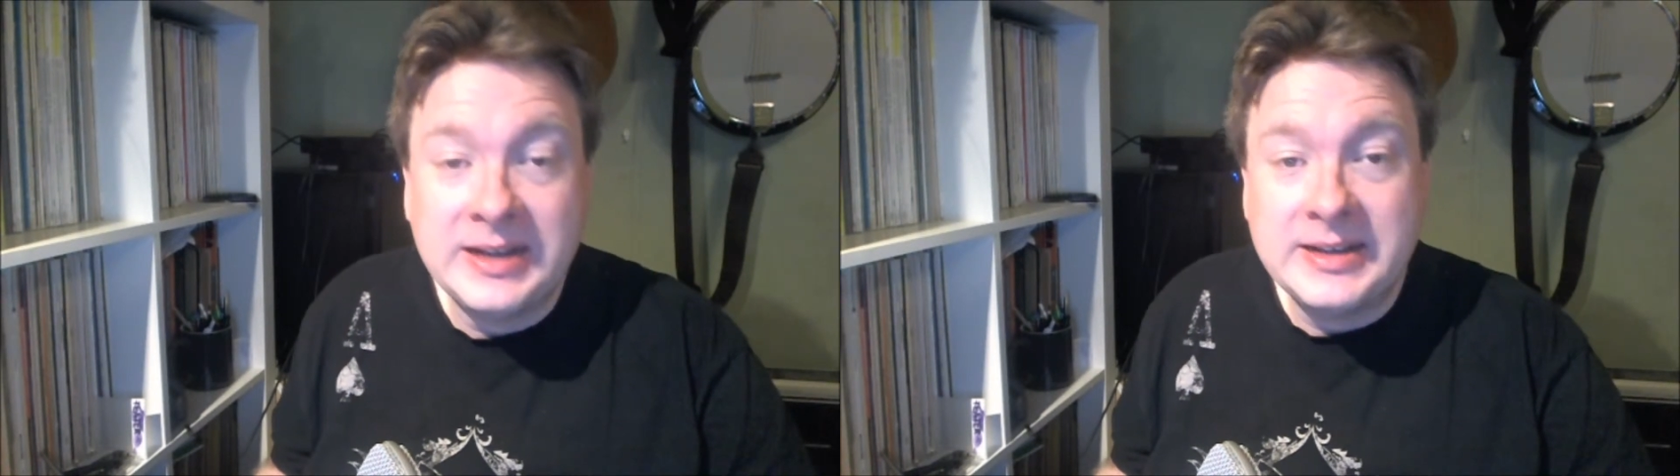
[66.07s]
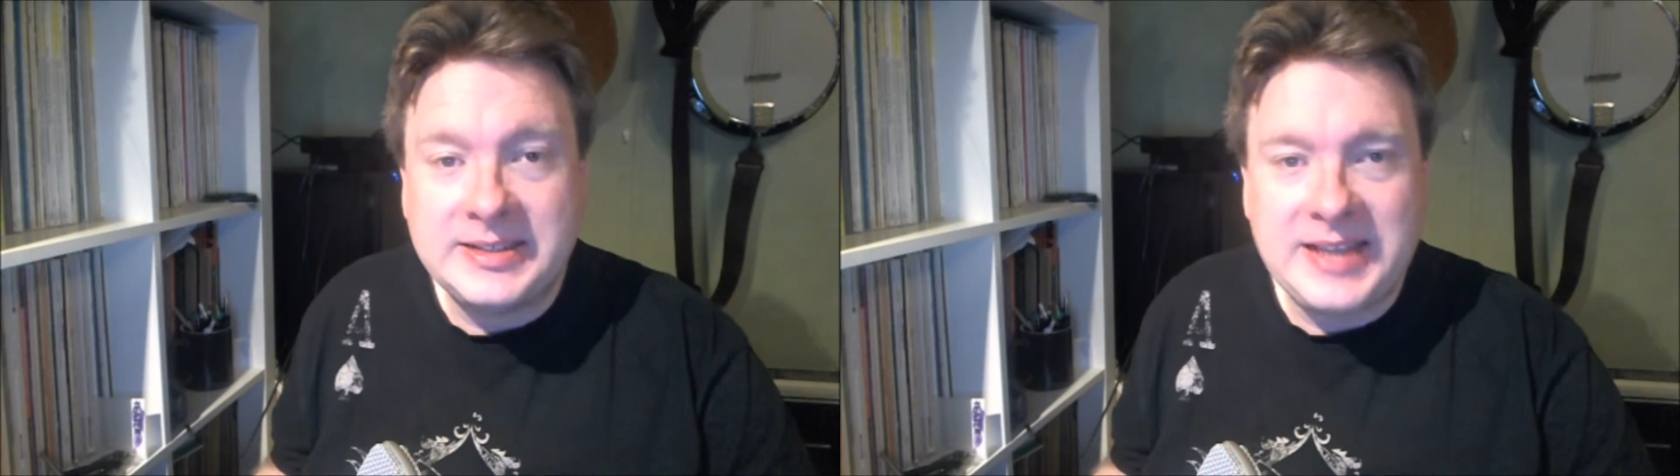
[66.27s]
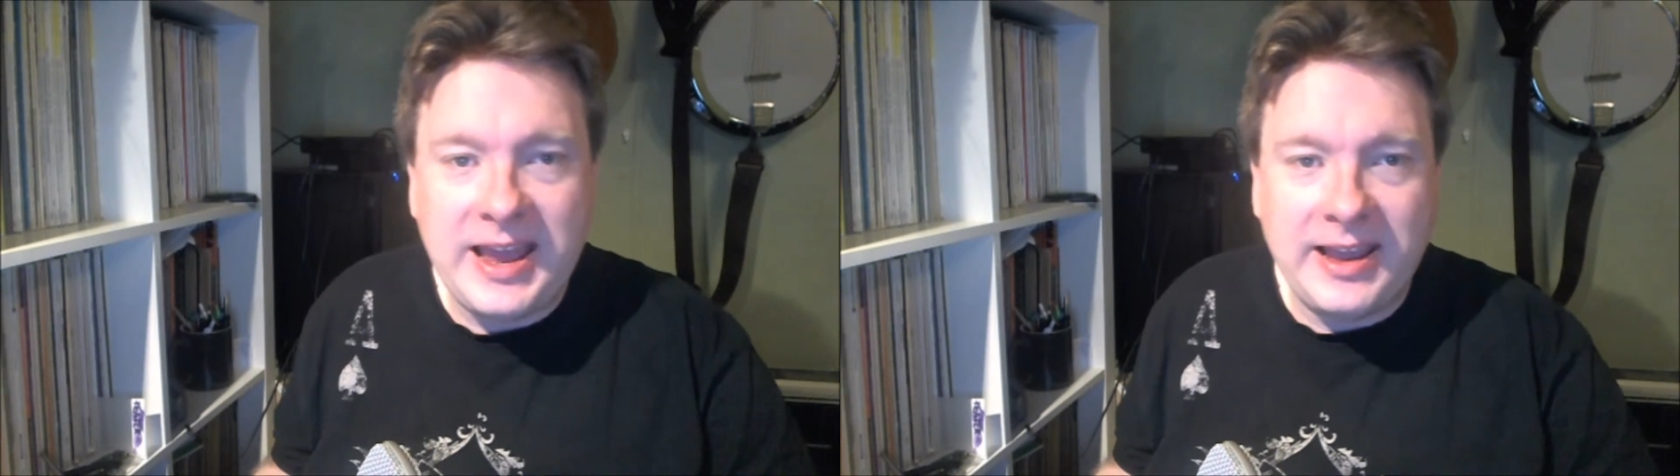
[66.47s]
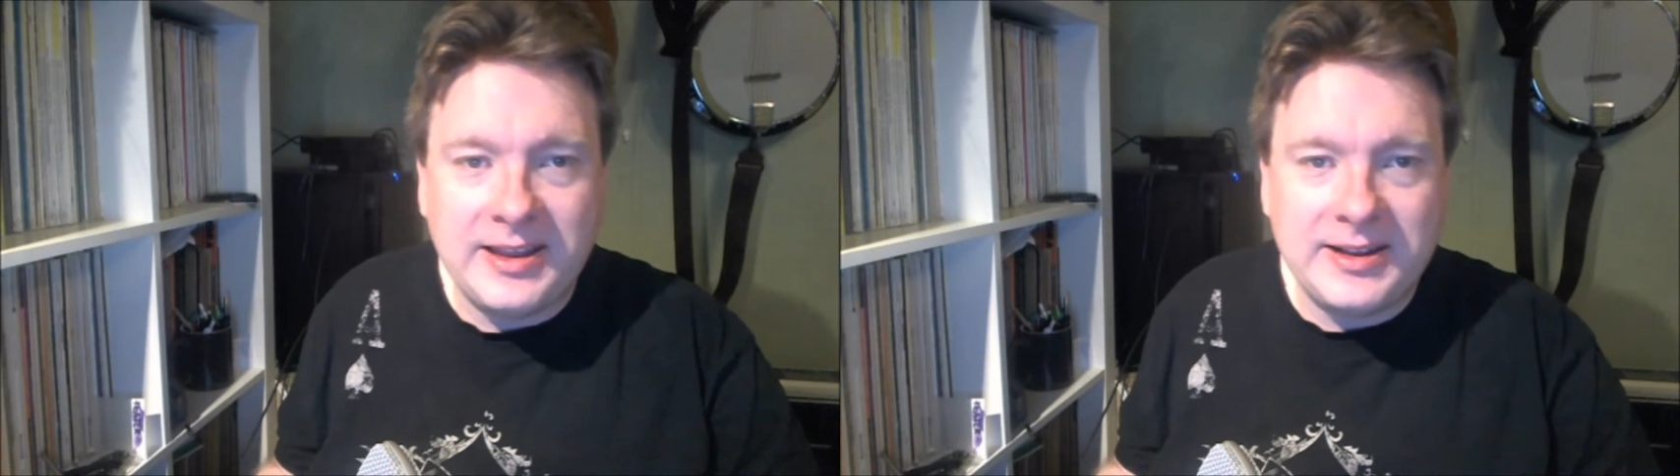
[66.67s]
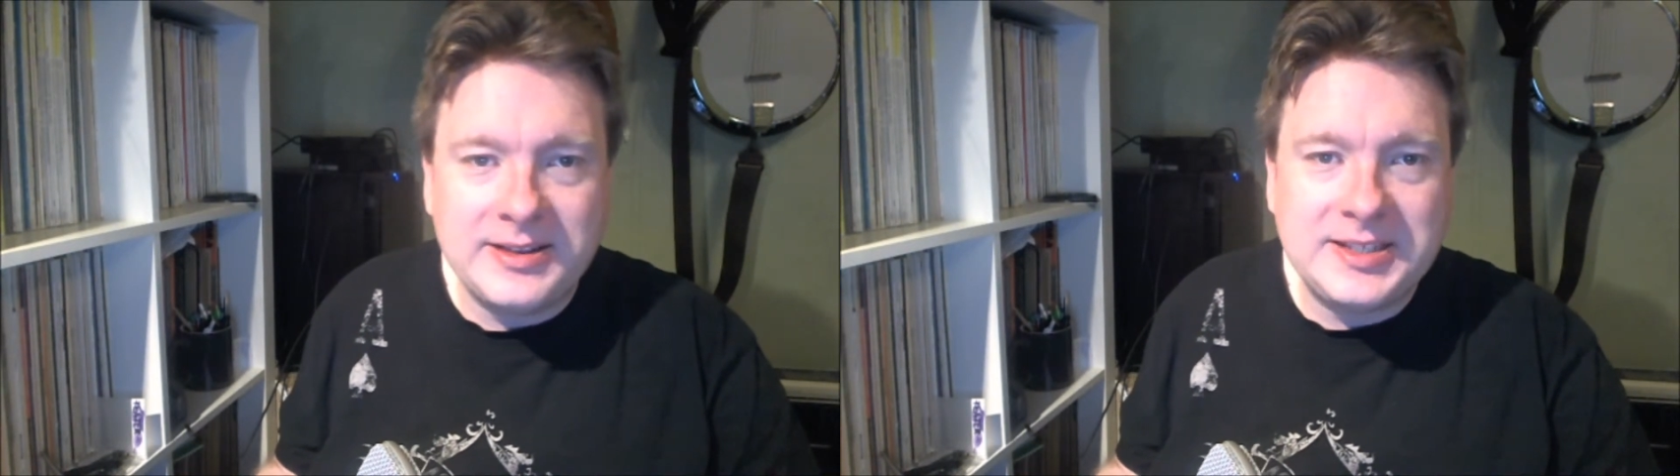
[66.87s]
sang
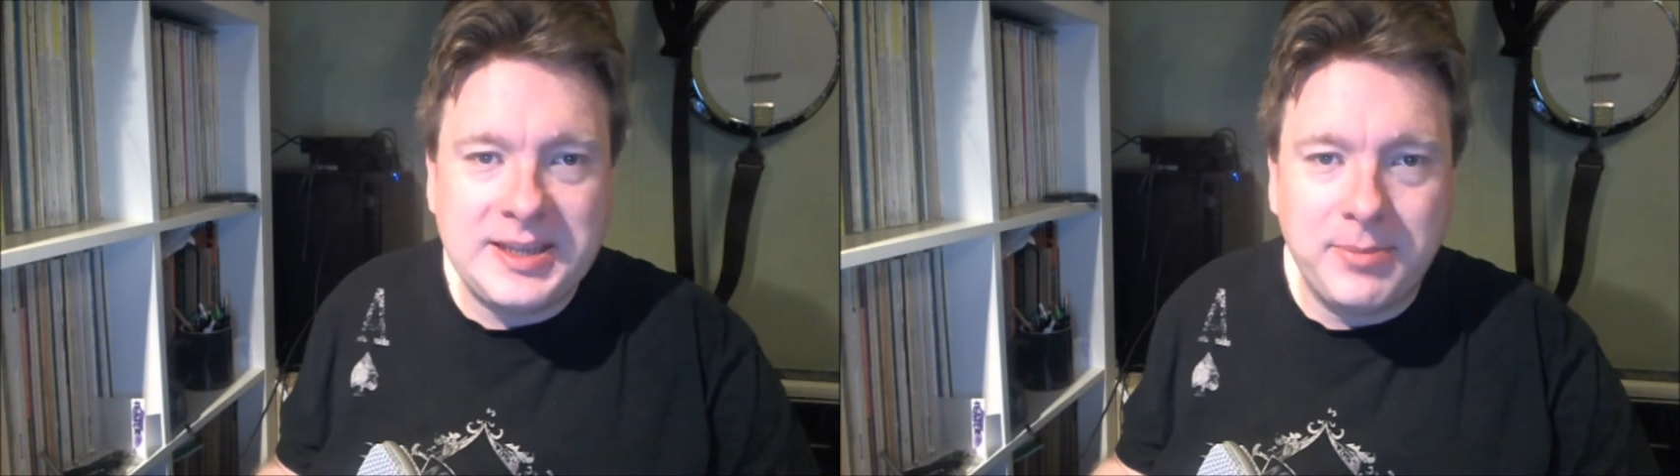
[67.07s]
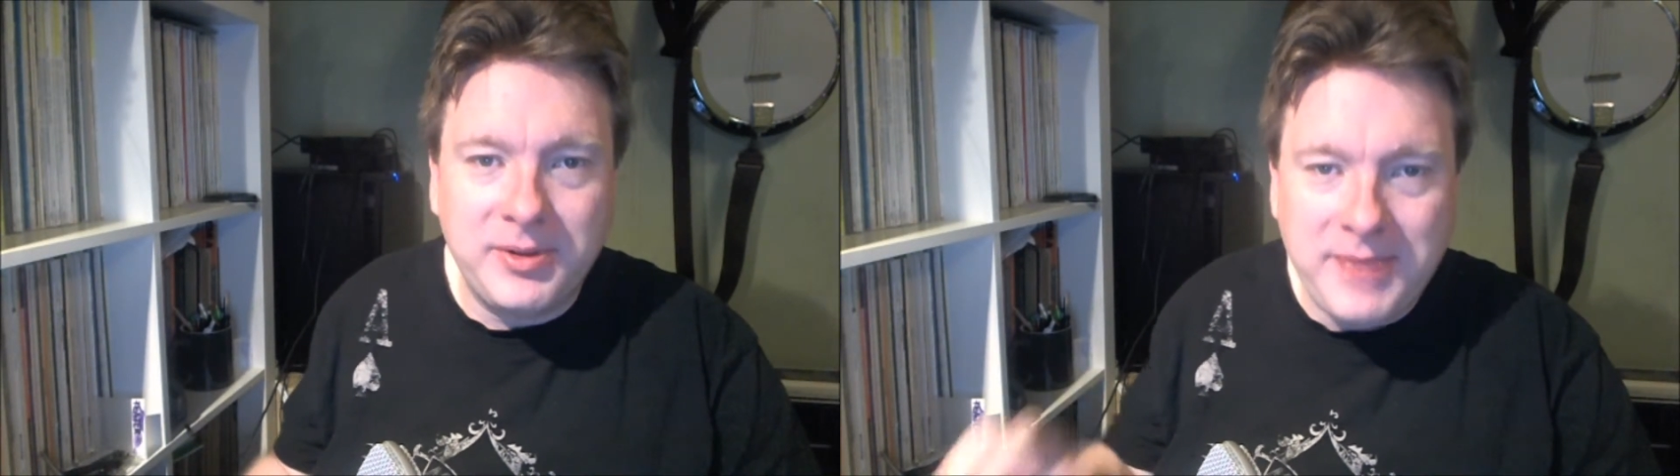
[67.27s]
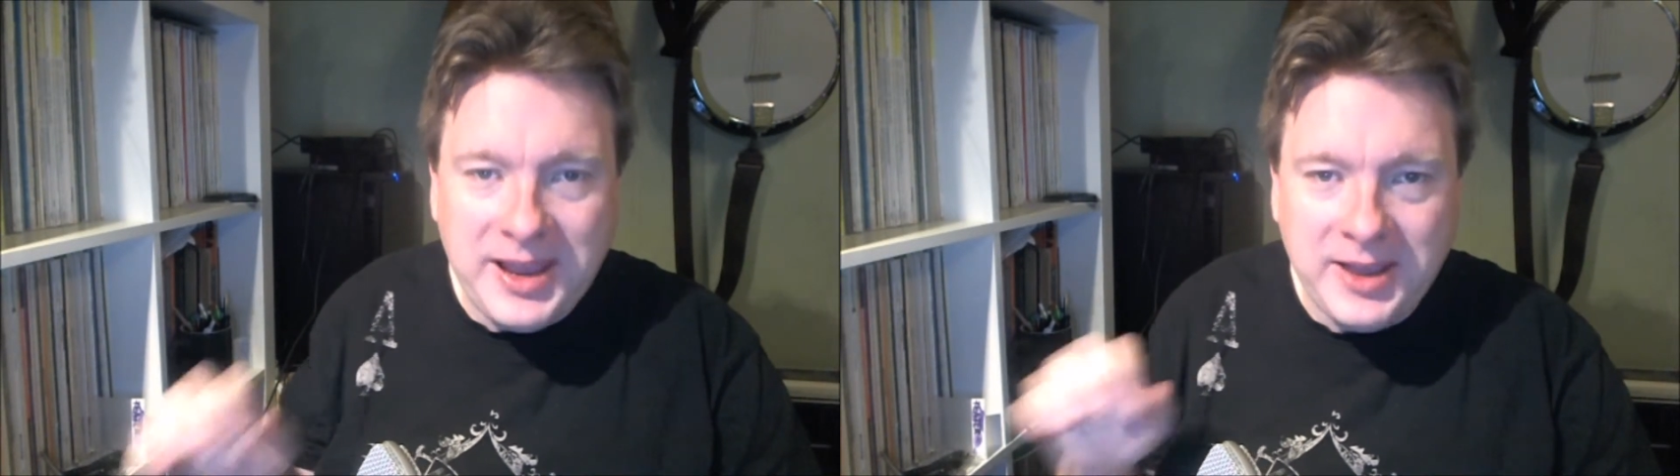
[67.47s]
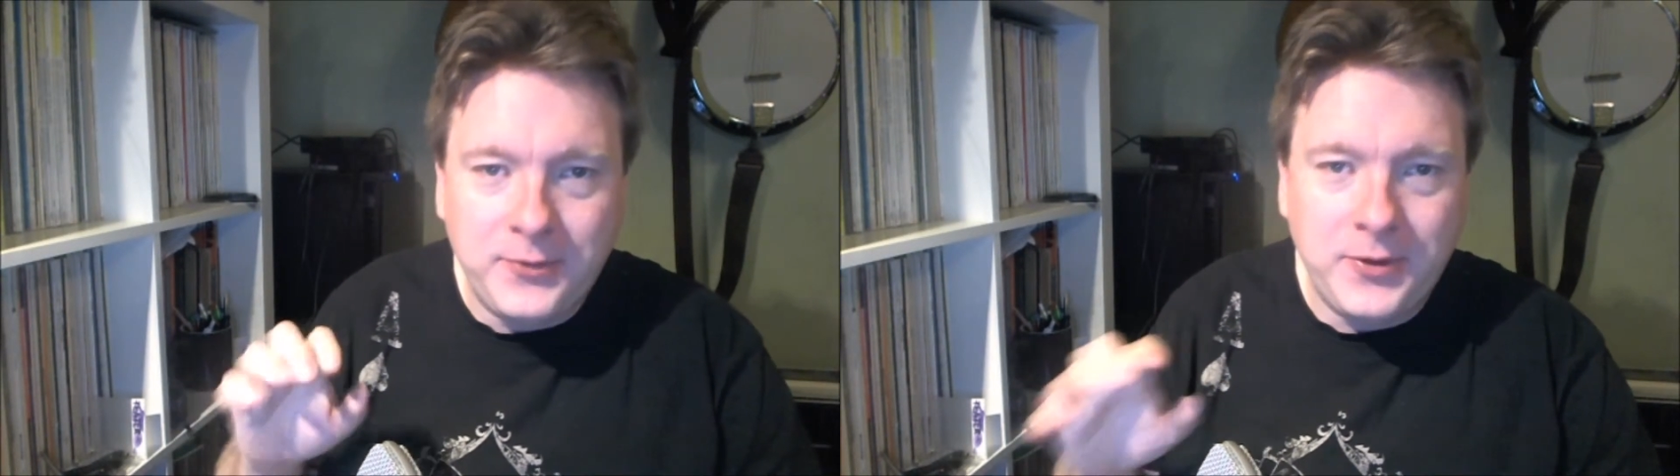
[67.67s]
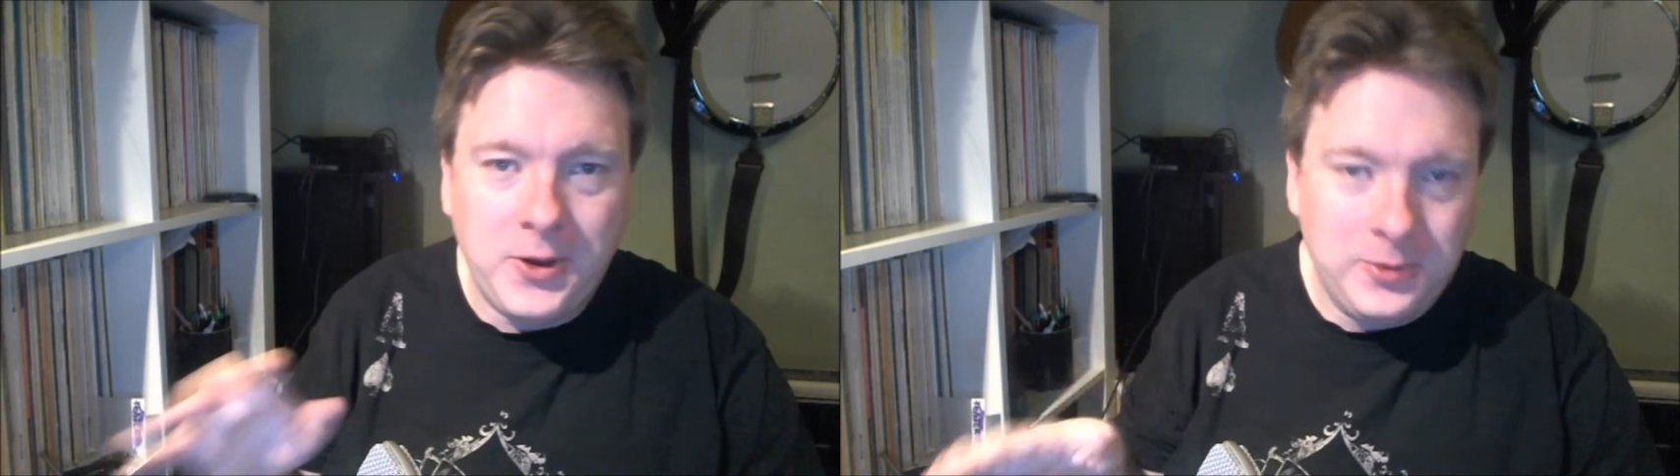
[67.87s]
in a simple
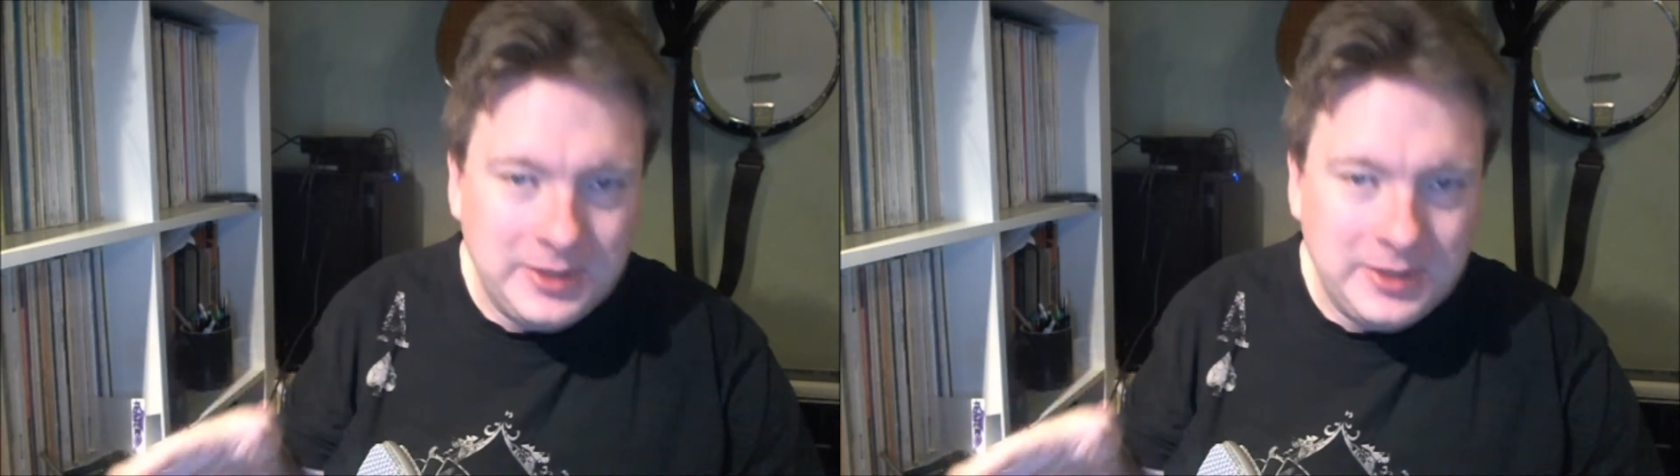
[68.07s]
megaphone